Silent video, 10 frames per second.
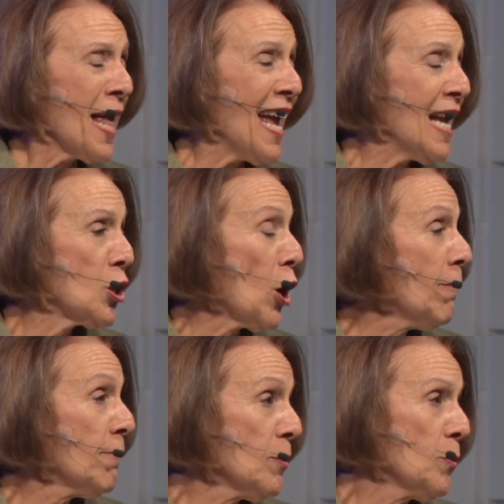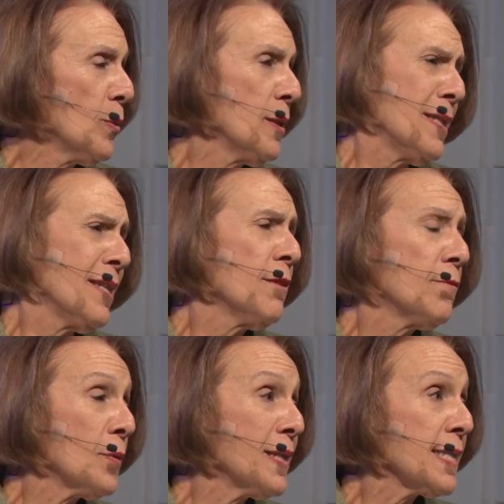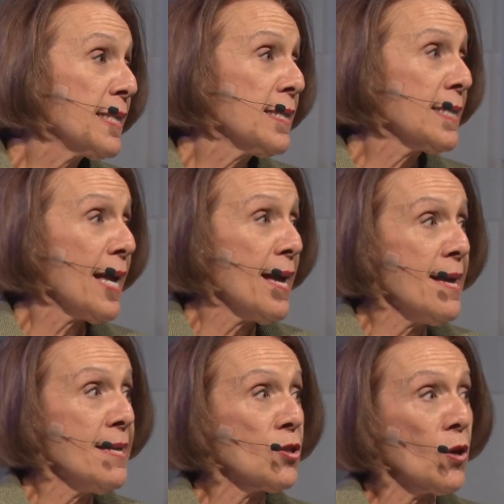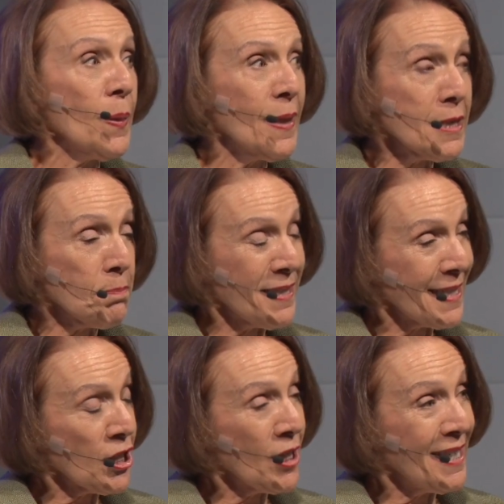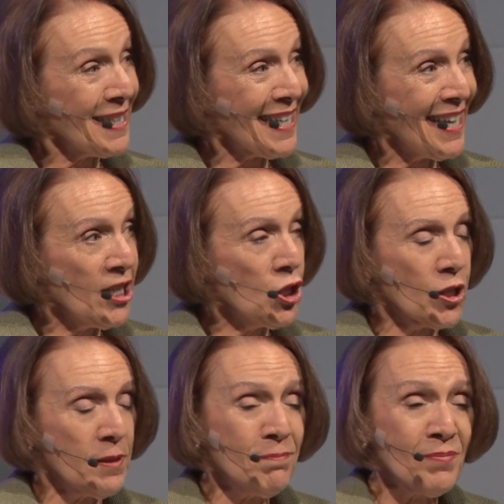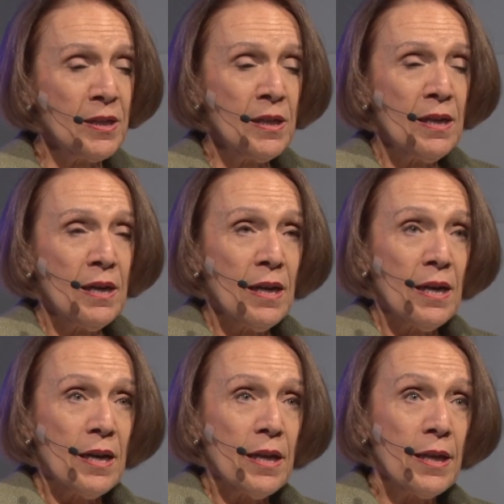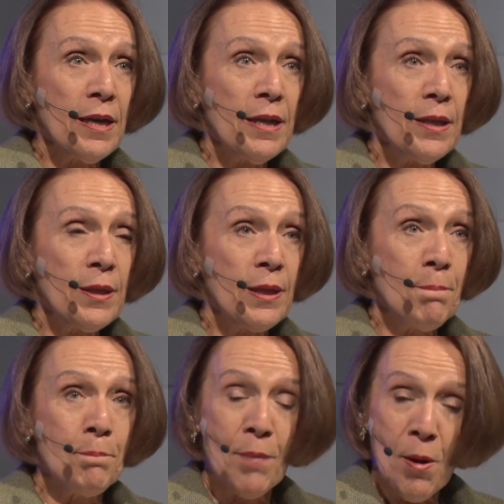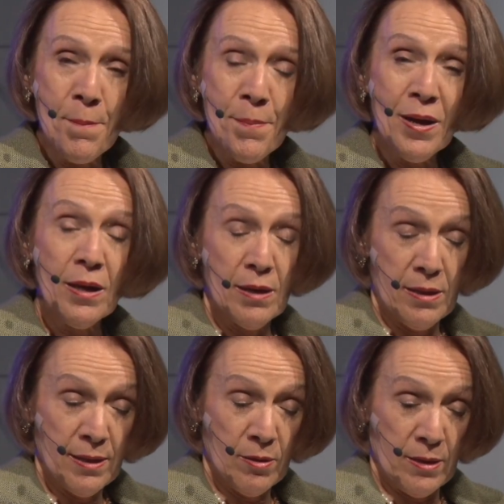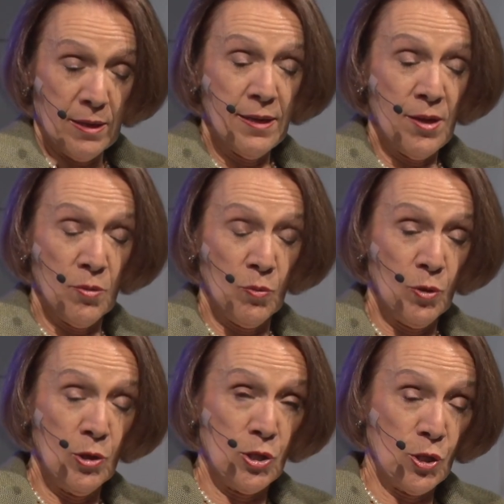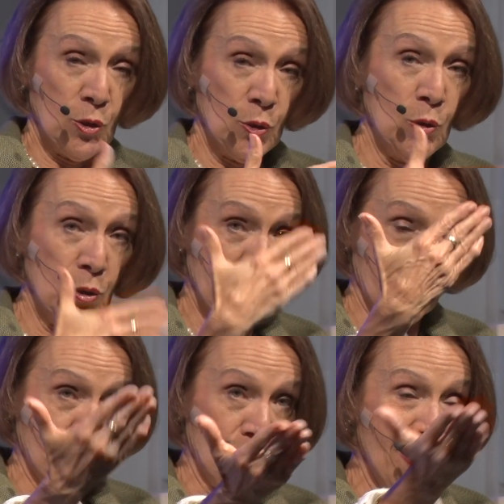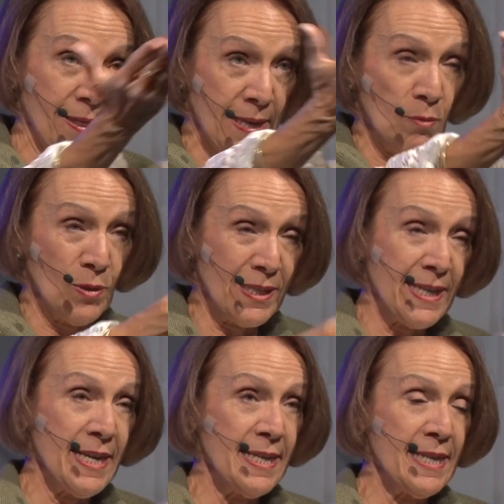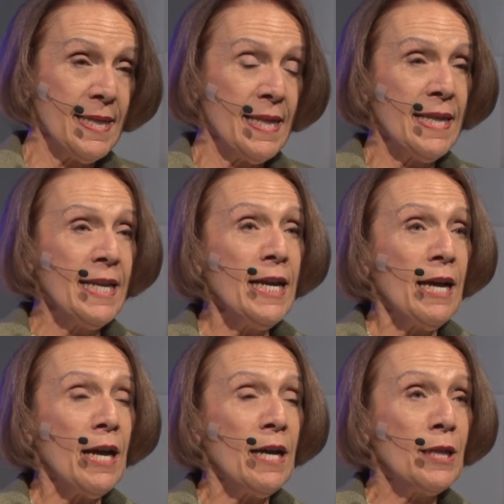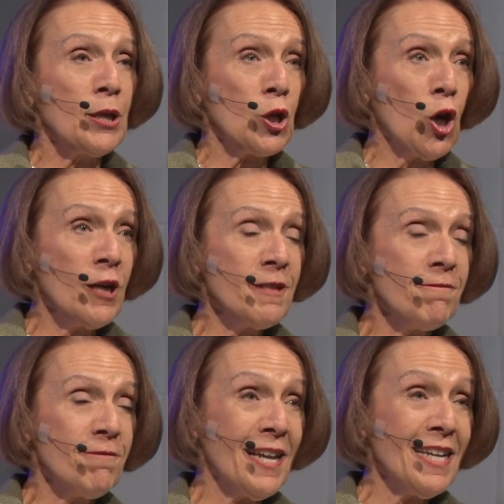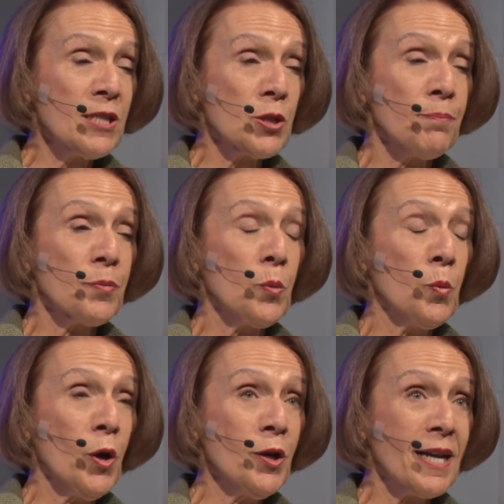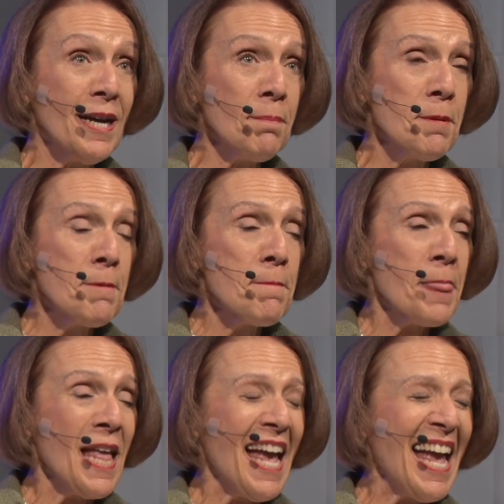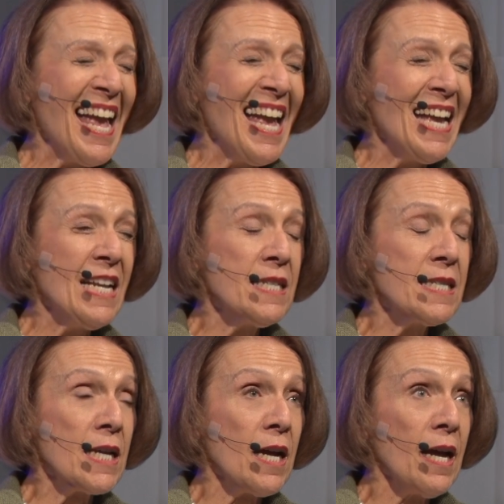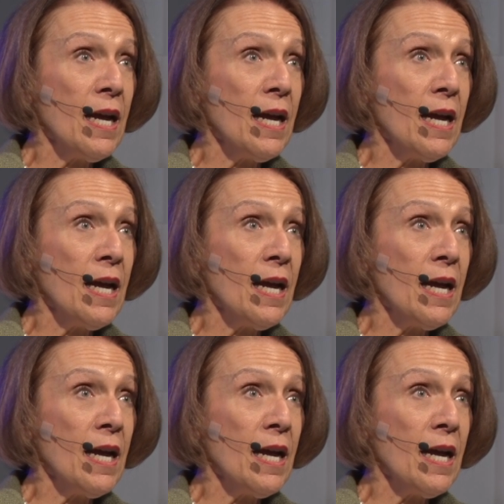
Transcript: and often would hear voices, and on this particular occasion, the mum, in other words, whose brother was staying in the garden flat, woke up and